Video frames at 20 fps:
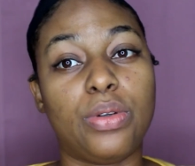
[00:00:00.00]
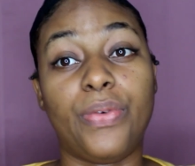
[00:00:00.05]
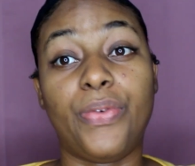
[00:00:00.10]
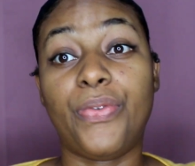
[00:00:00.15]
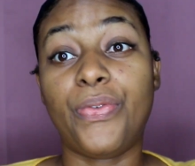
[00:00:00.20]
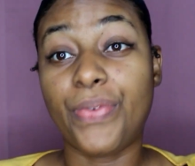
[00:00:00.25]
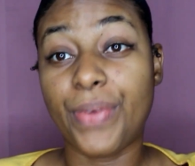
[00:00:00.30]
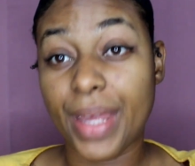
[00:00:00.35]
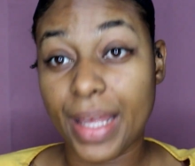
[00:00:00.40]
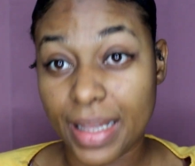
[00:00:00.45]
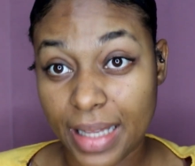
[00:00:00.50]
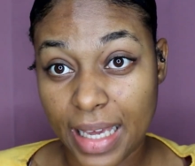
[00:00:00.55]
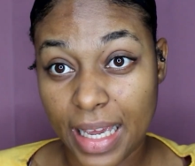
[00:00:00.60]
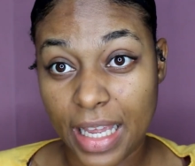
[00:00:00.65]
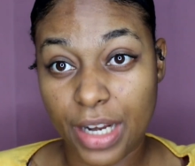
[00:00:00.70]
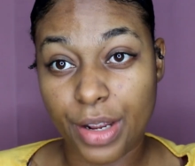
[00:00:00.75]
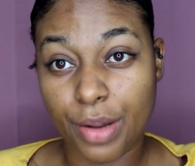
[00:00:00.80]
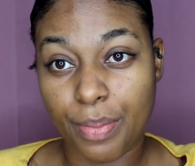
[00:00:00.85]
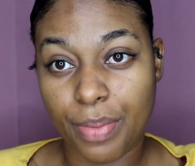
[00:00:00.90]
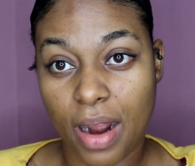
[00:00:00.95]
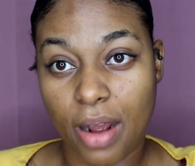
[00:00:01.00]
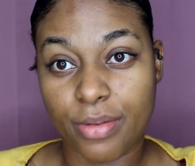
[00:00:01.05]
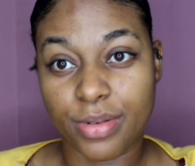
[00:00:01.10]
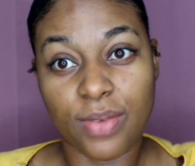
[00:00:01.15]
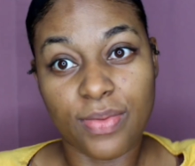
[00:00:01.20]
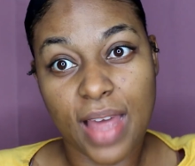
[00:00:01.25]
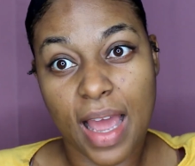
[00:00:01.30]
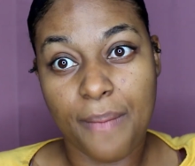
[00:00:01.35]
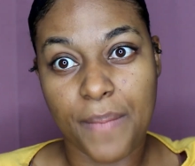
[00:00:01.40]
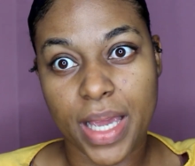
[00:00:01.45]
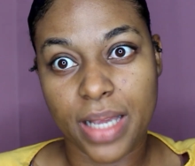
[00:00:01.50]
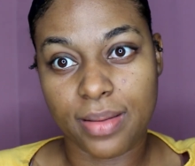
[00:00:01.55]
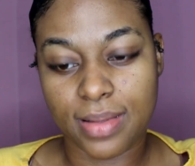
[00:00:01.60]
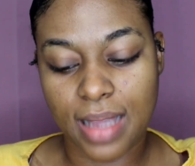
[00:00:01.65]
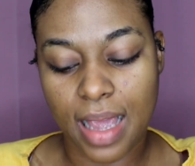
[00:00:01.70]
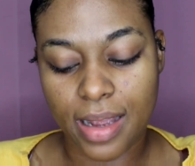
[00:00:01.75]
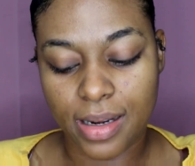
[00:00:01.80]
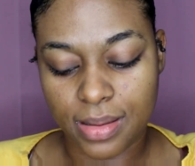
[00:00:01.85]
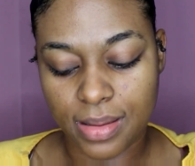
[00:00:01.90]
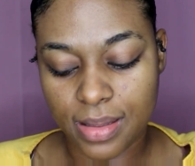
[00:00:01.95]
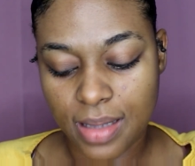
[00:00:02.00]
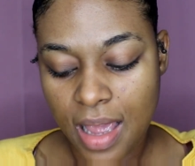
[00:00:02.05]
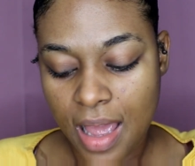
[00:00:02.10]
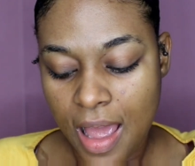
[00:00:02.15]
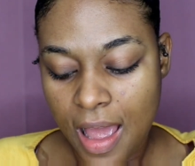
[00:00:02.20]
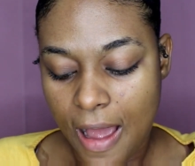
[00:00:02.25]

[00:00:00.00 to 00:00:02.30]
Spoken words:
fill in your brows, if that makes sense.